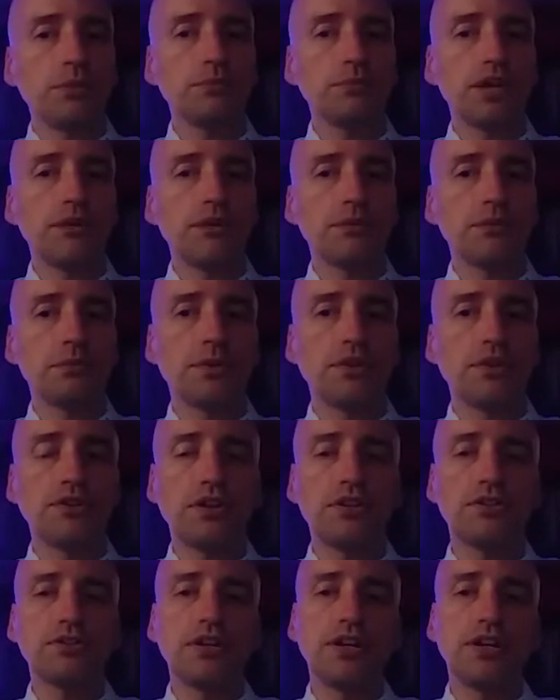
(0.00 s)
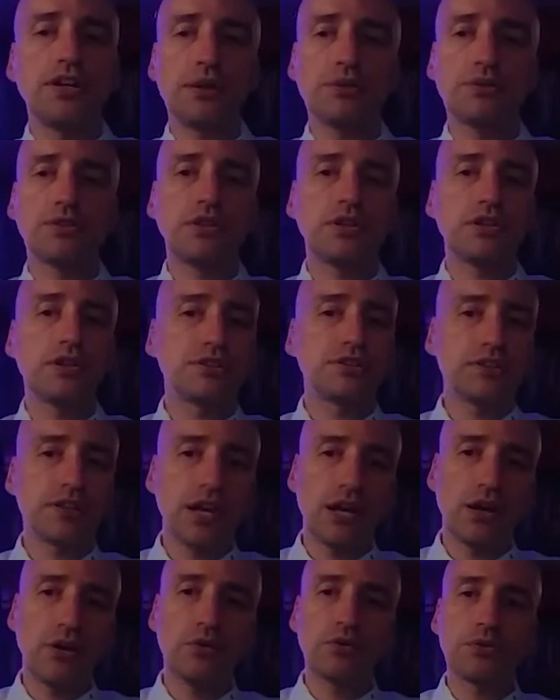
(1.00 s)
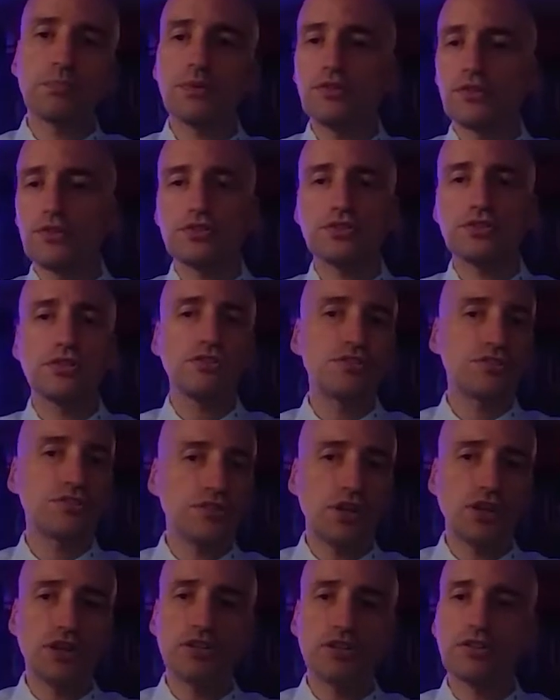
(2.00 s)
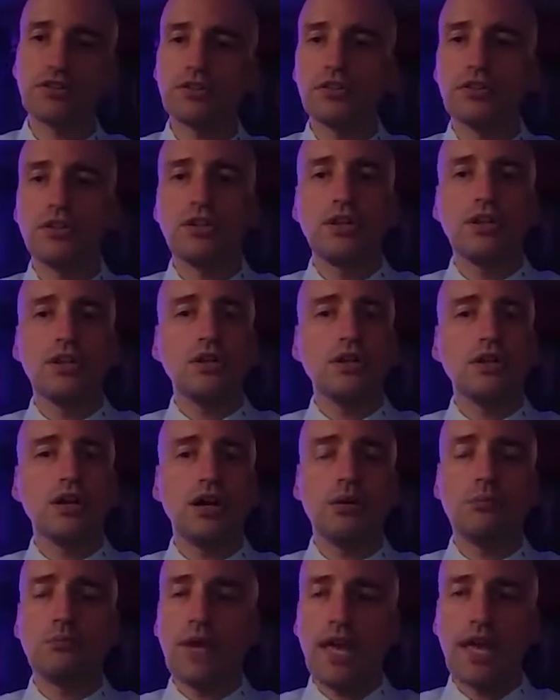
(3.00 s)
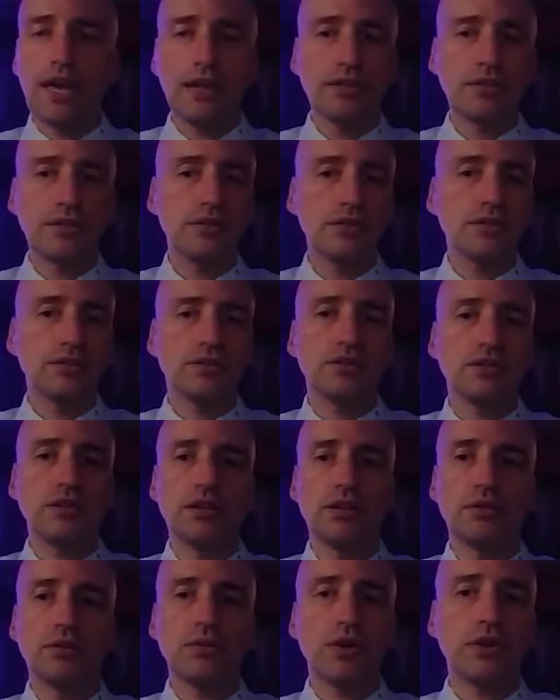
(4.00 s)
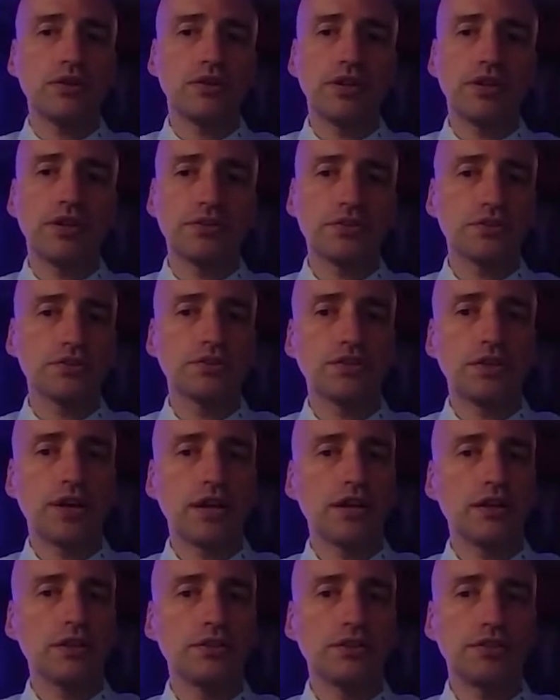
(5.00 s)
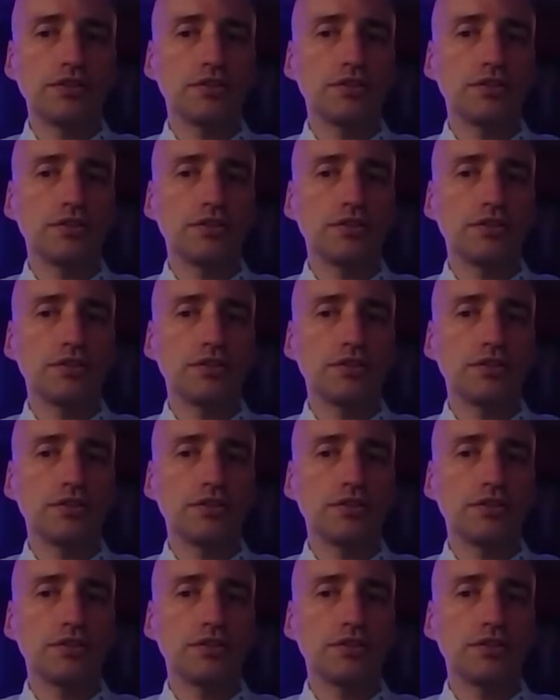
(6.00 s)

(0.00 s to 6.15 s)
there sometimes, but it doesn't announce the list count, position, start, end, whether or not they're styled.